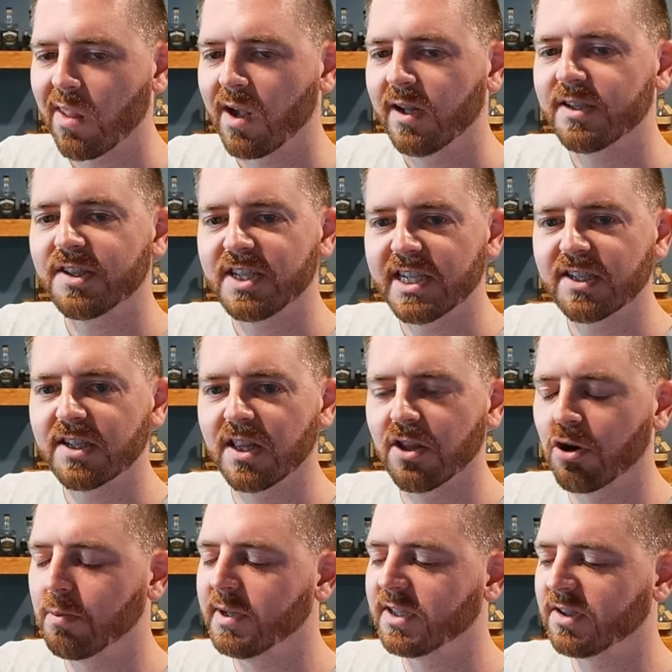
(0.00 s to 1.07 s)
this tastes a
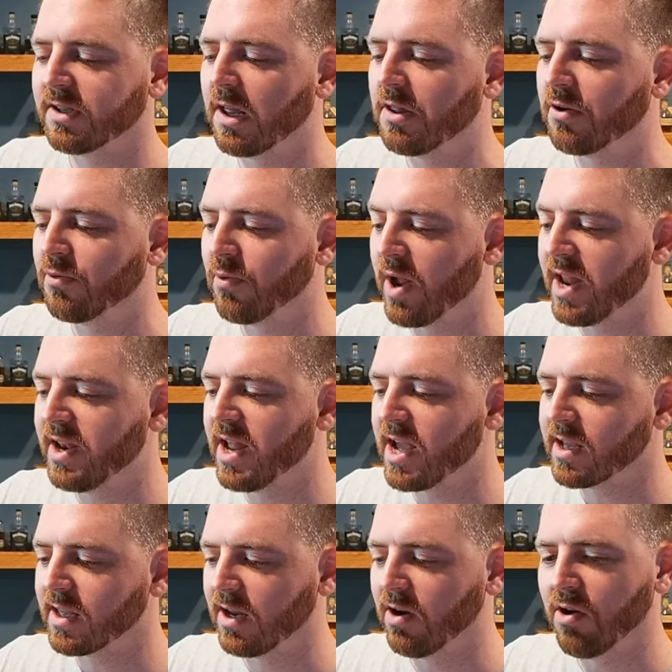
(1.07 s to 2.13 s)
little bit southern
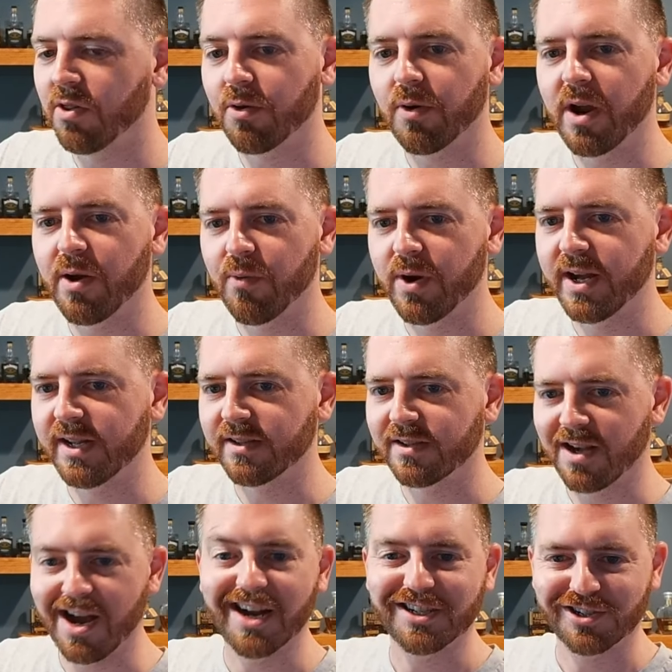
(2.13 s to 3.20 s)
redneck in all the right
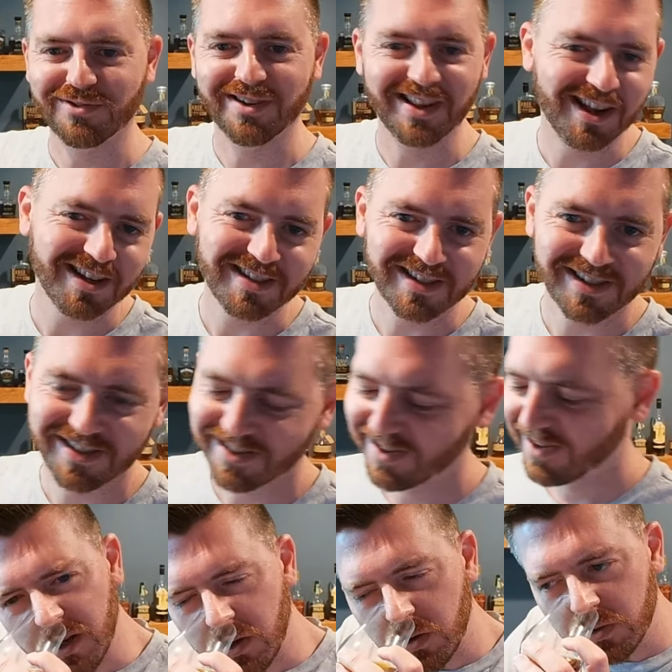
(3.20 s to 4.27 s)
ways. I actually really like this.
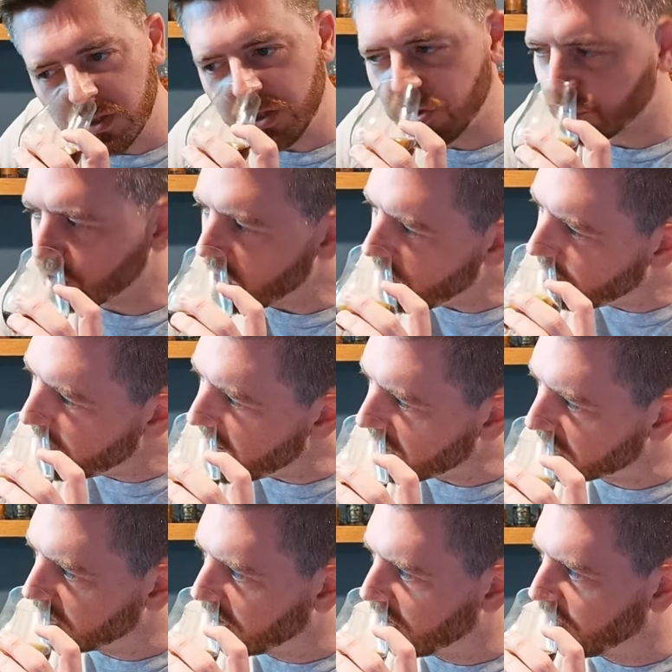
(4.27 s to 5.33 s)
Only
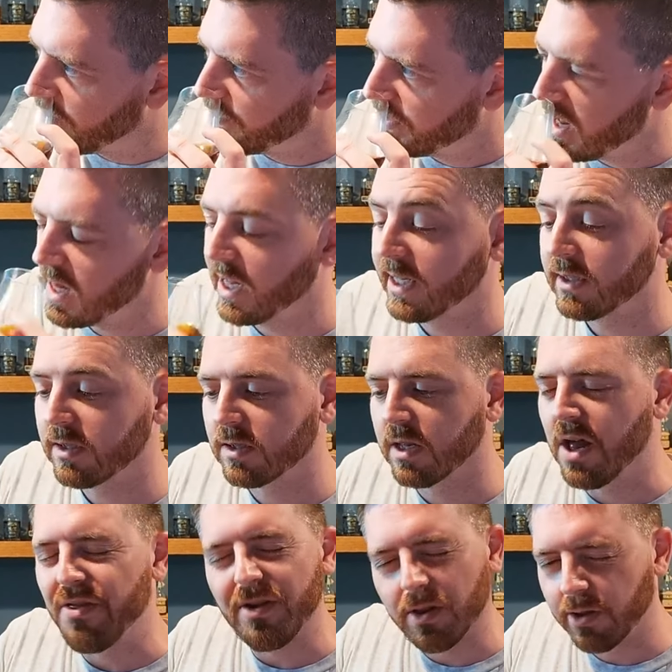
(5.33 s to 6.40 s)
drawback though, I like this a
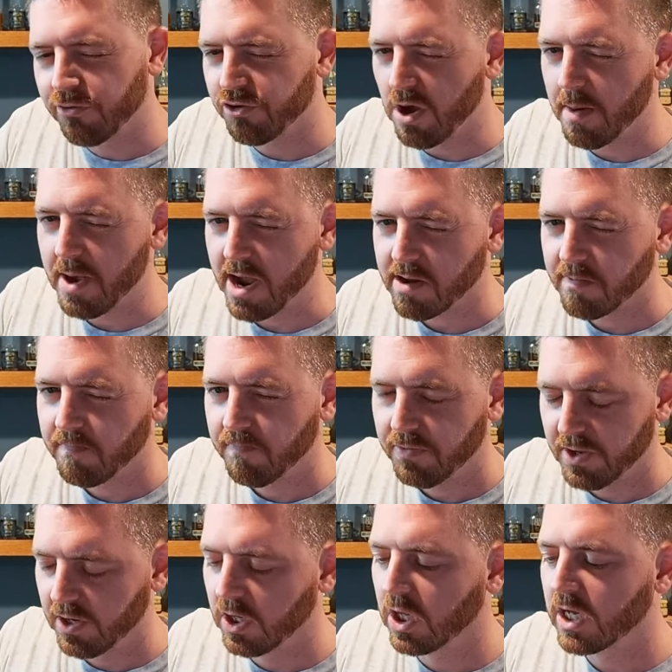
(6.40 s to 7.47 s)
lot. The only drawback,
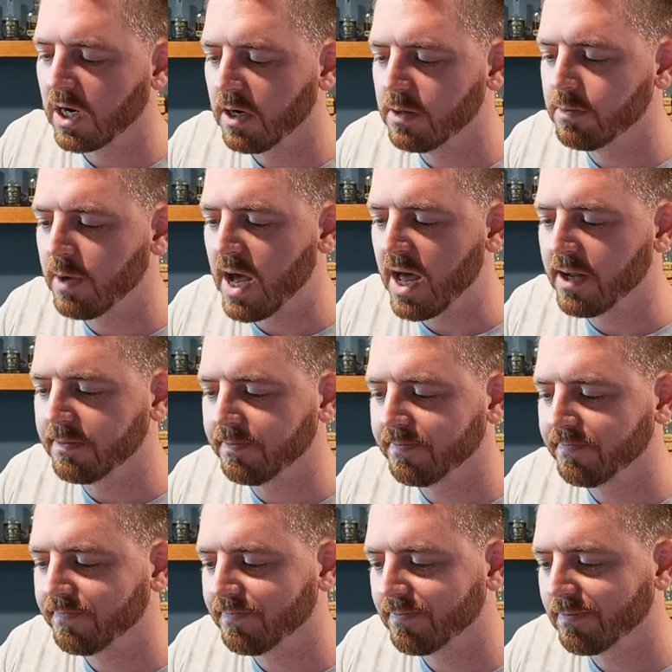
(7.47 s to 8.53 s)
you're looking at about
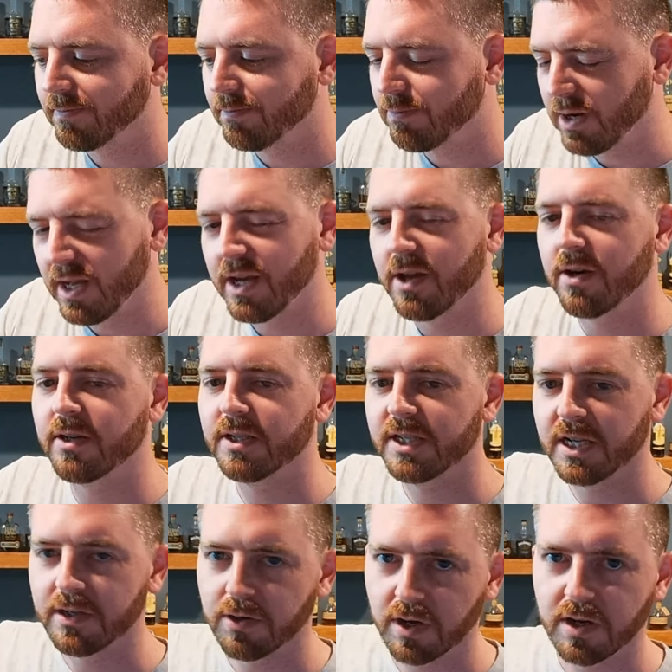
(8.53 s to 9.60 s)

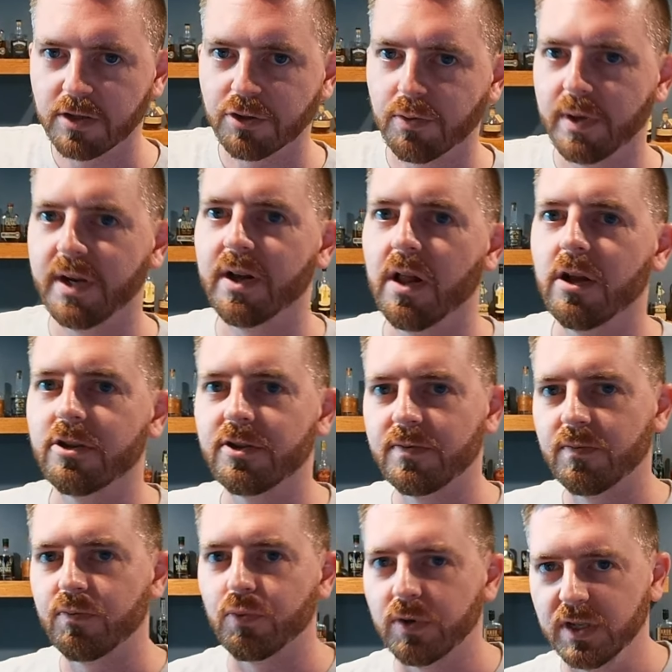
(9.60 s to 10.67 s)
110 to 120 dollars
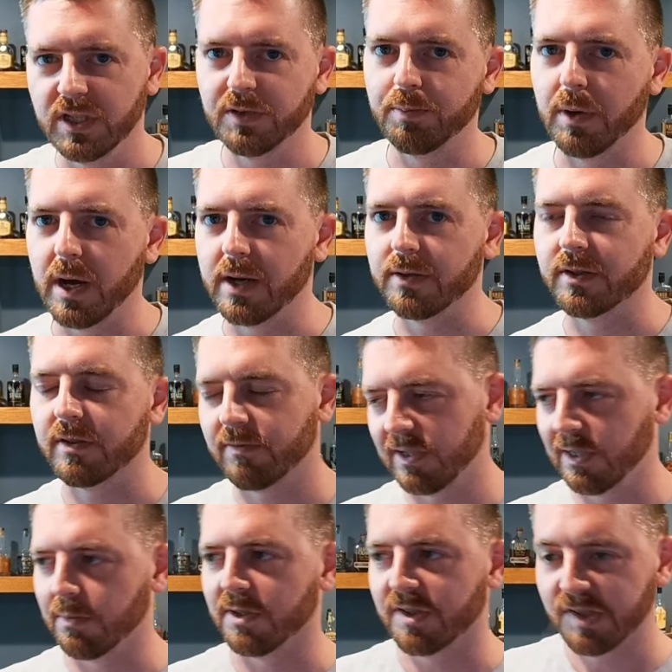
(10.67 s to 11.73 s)
for one of these bottles. I've
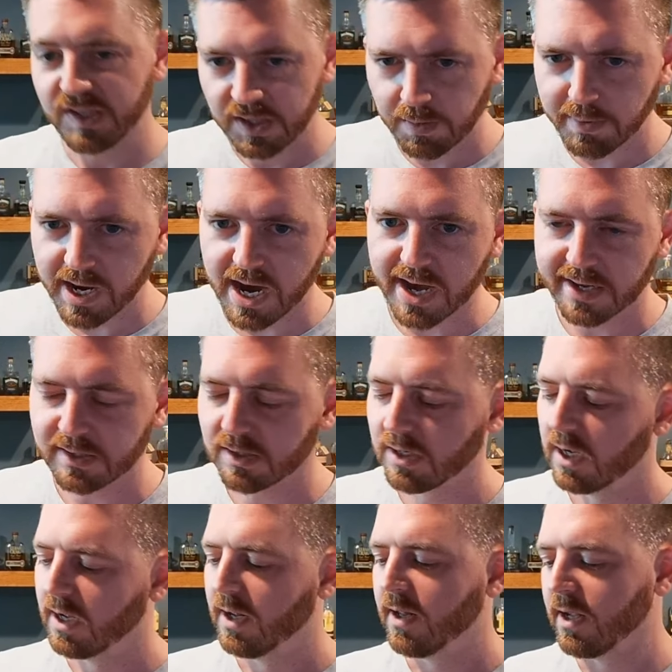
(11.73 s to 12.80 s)
seen them on Seelbach's.
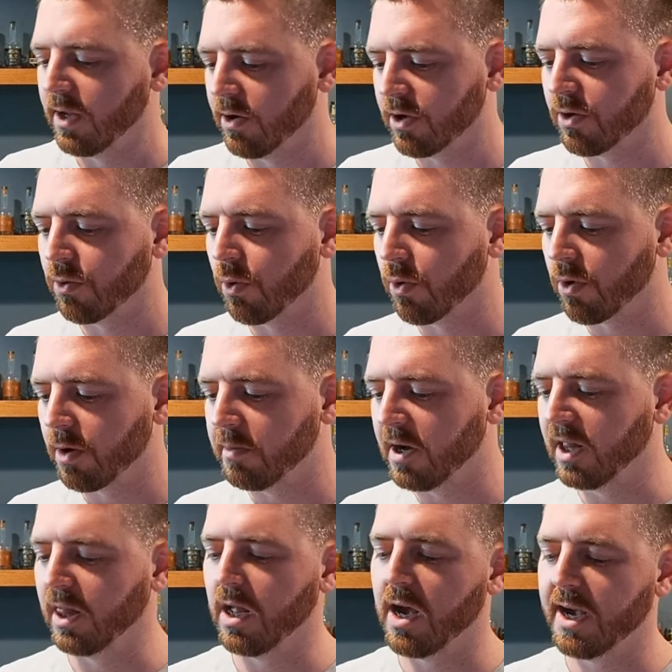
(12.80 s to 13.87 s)
You, know, you can order them
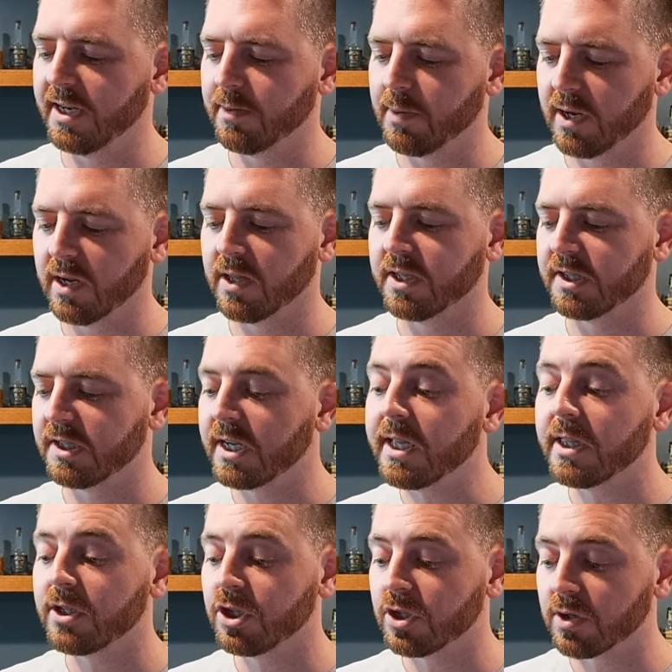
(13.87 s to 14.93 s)
online depending on the
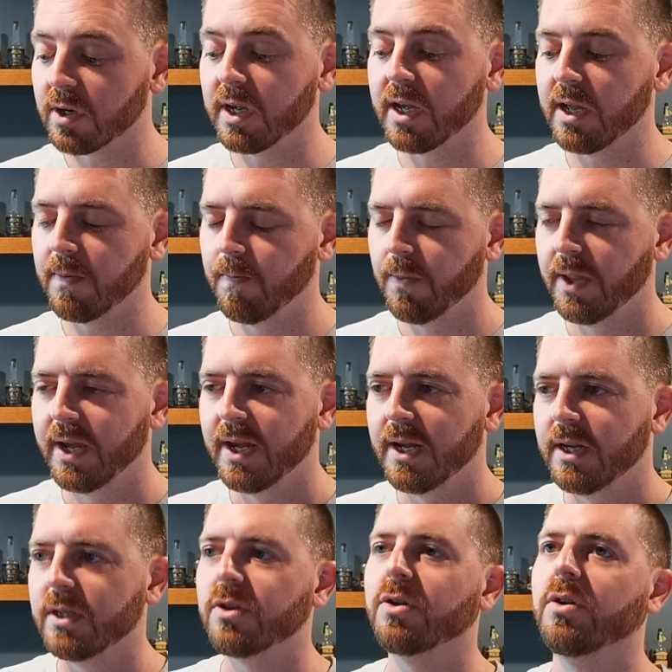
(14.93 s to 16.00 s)
state that you're in.
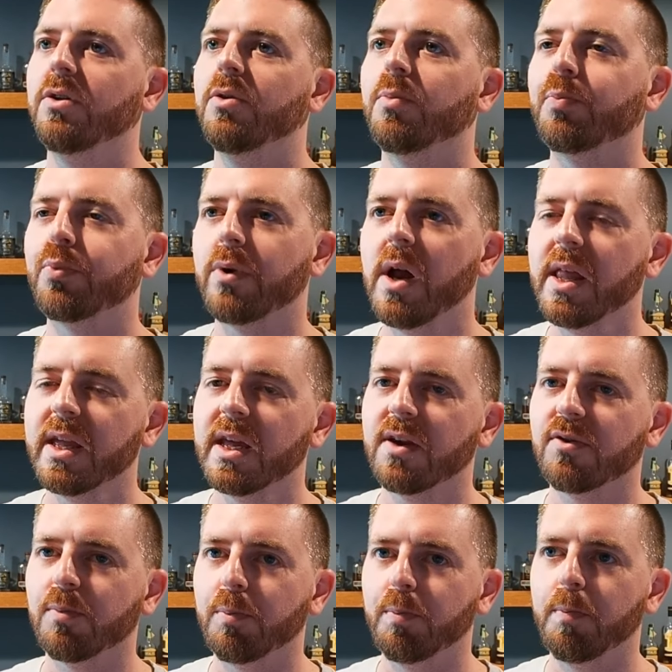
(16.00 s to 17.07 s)
So you'll probably
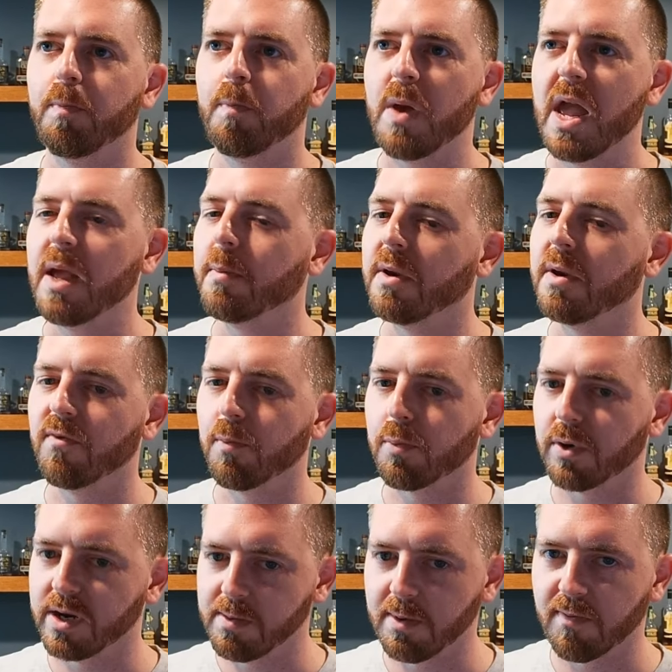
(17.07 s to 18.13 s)
have to pay a a
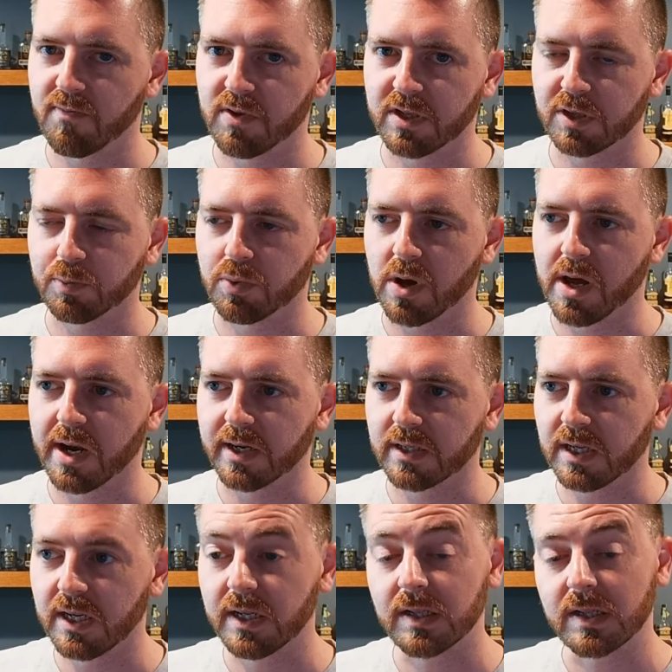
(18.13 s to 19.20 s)
premium for this
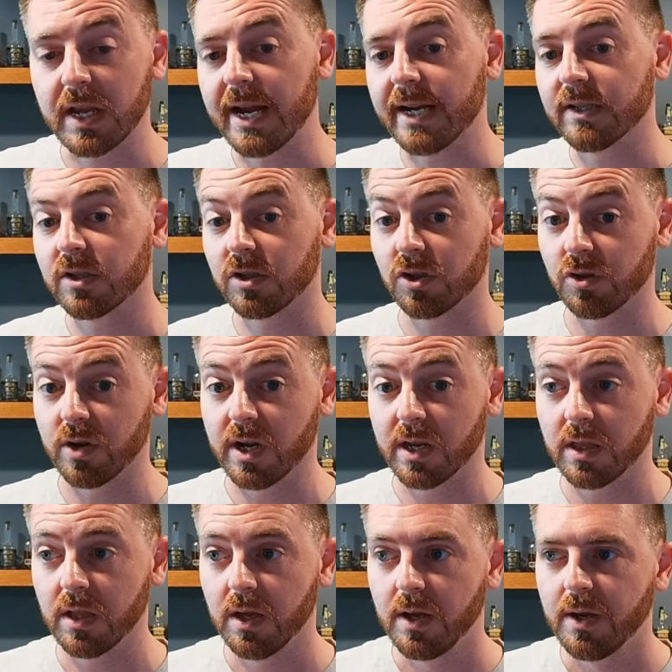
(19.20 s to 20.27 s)
product. It is cask strength.